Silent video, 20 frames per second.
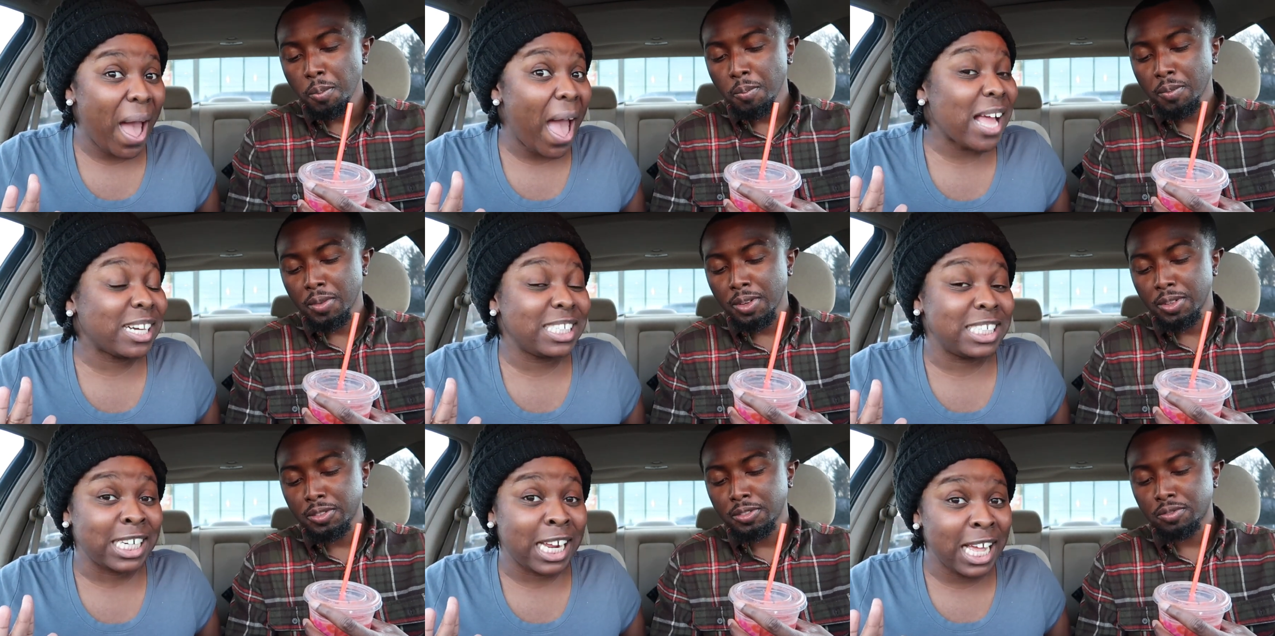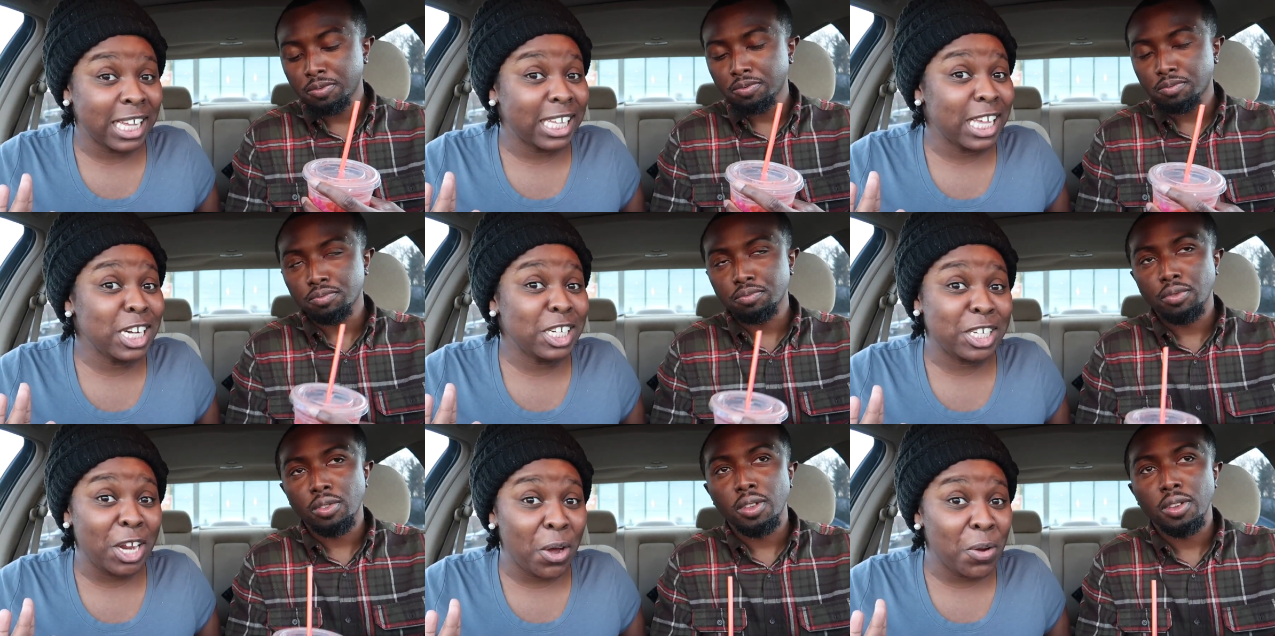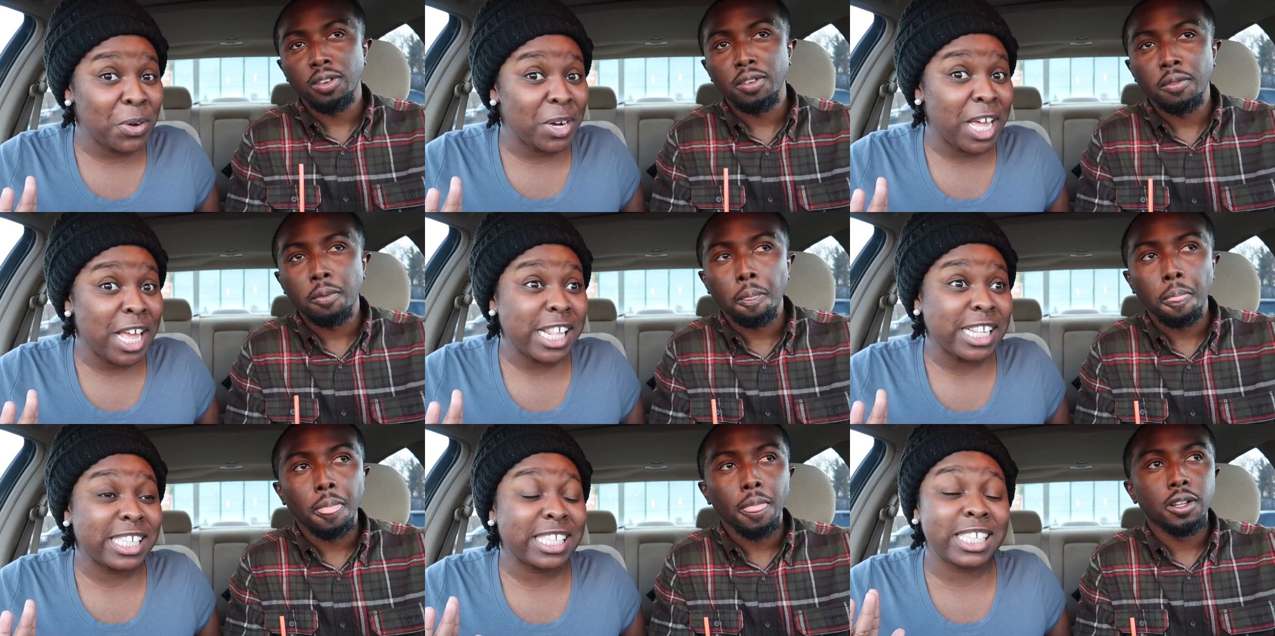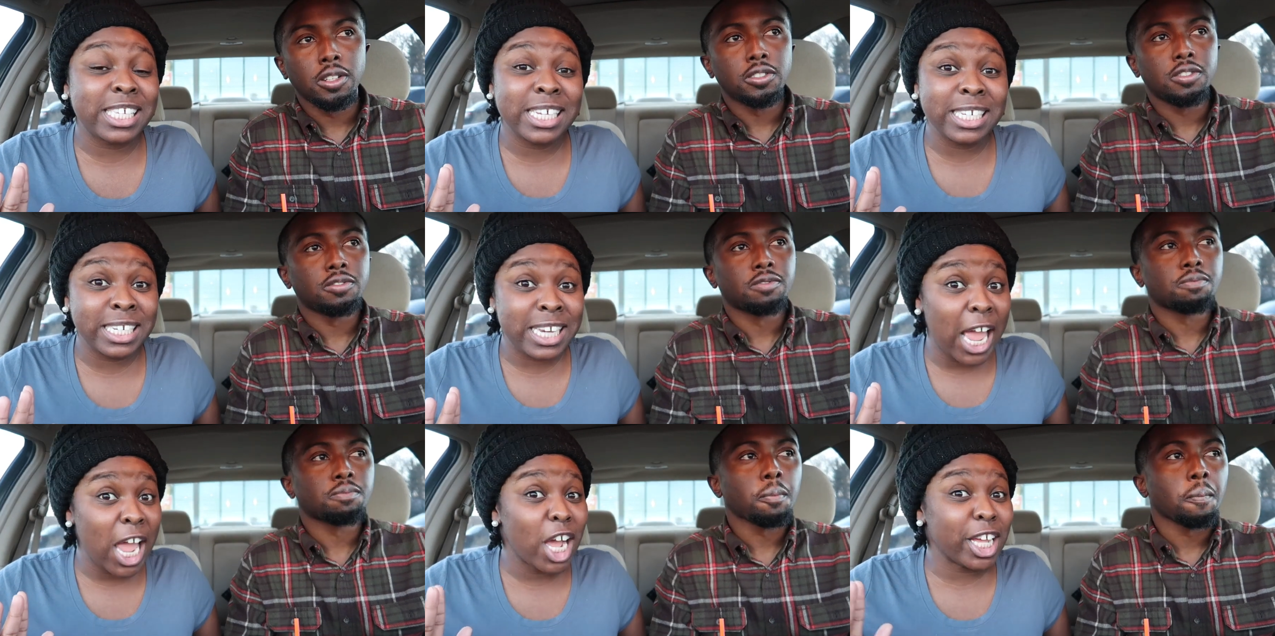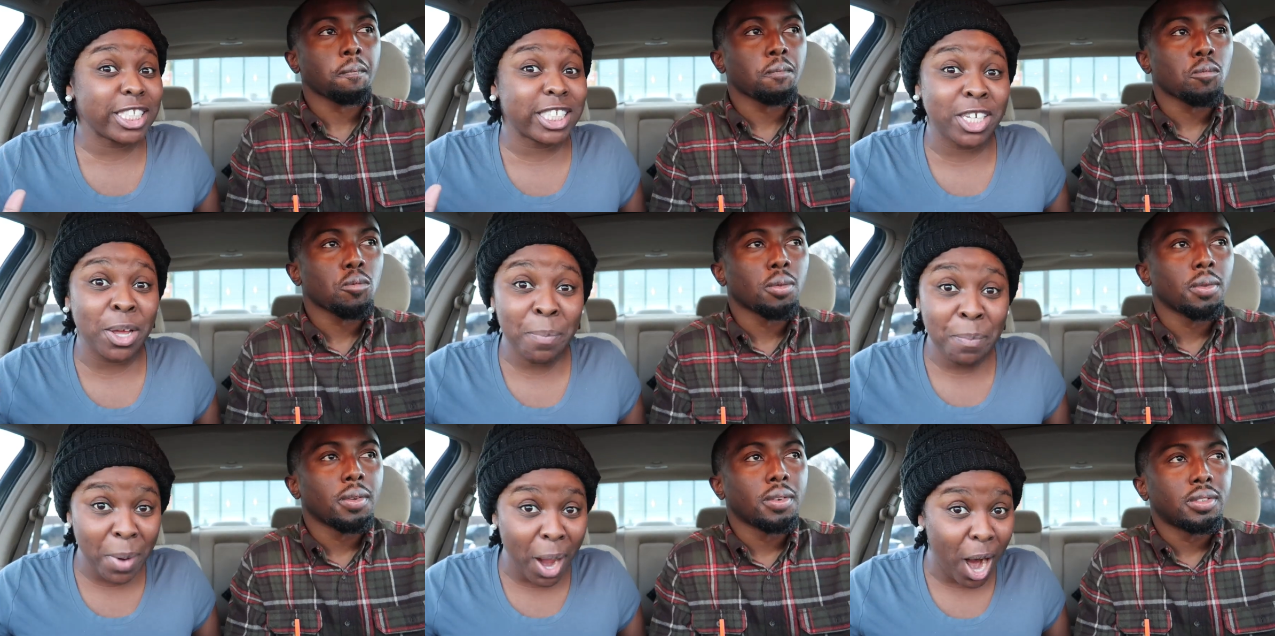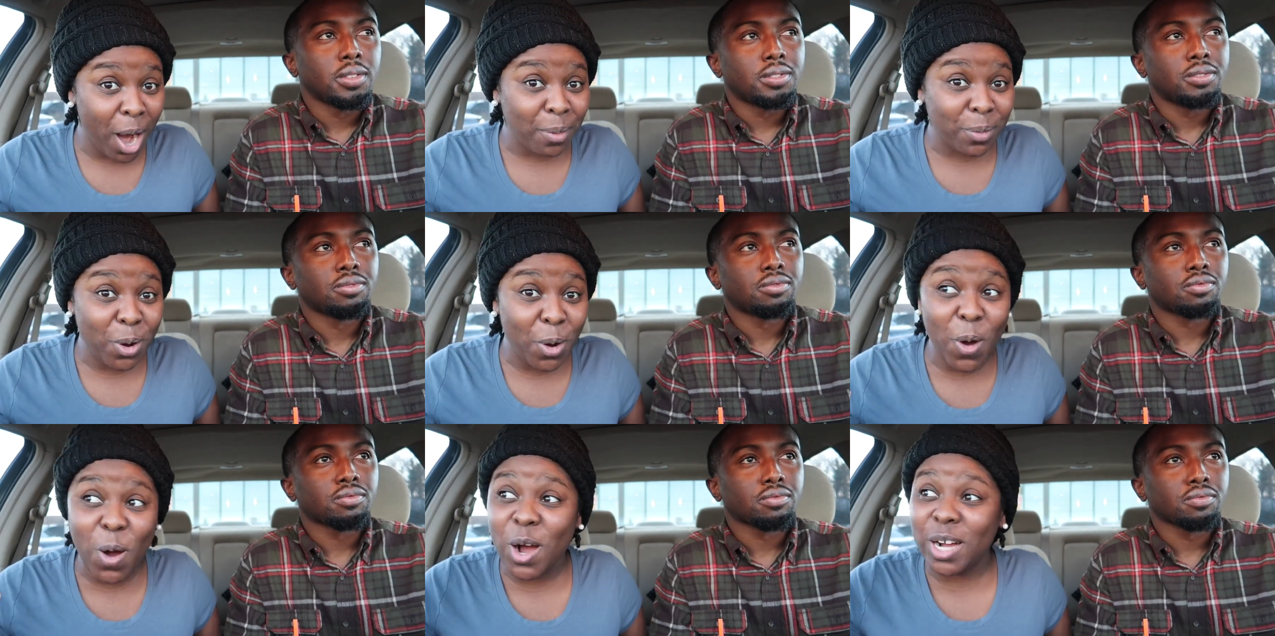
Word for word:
Speaker 1: at Dunkin' Donuts today or tomorrow